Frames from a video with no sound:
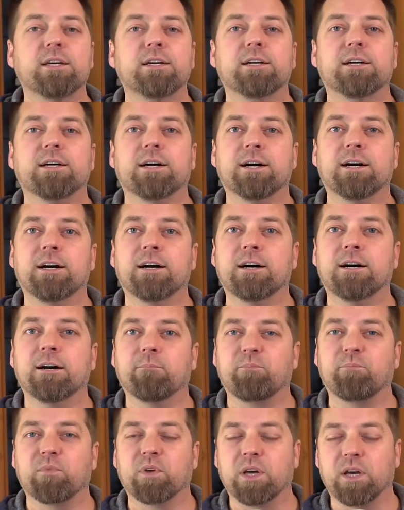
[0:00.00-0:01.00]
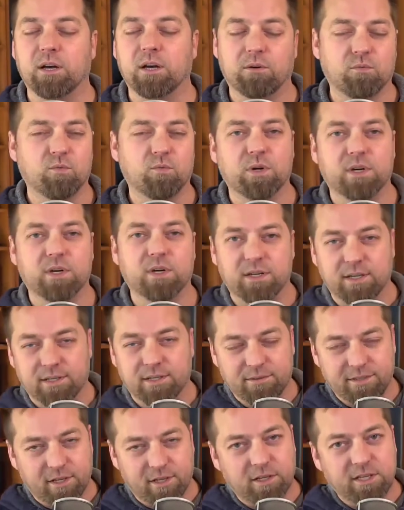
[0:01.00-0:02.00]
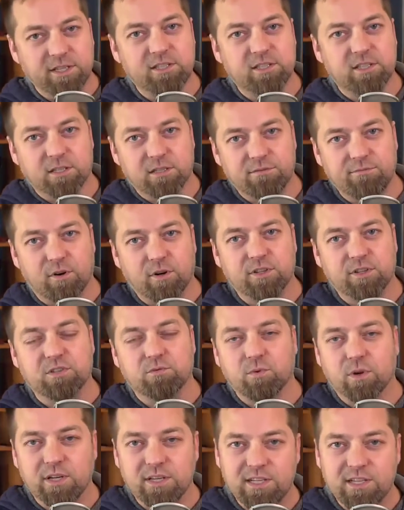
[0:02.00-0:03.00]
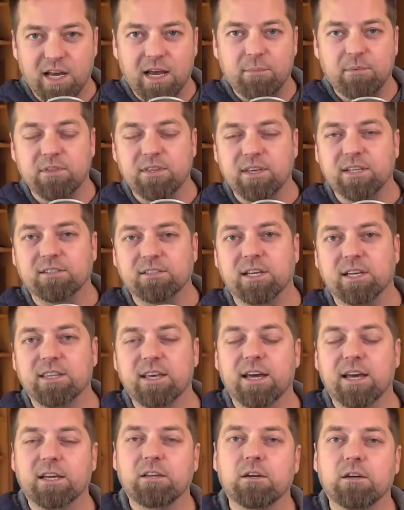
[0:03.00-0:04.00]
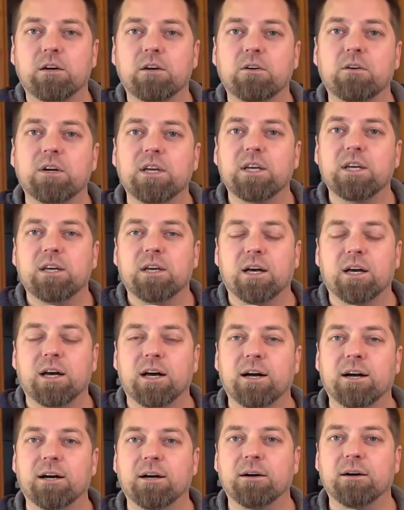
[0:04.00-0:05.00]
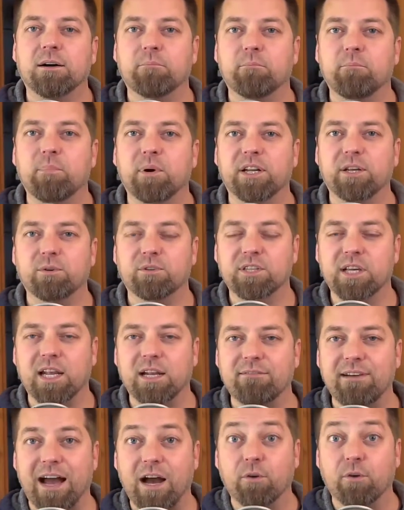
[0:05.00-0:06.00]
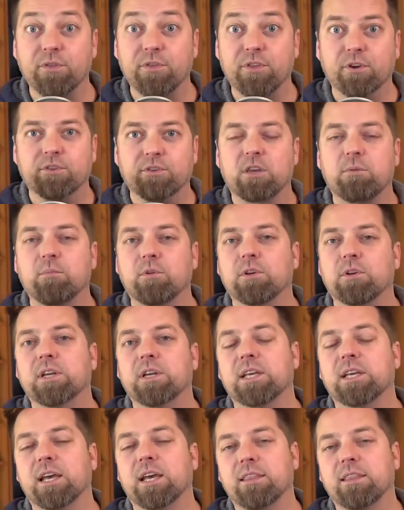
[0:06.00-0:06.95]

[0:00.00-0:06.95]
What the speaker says: At least as far as the runtime and things like that go. But it was kind of out there in the community. And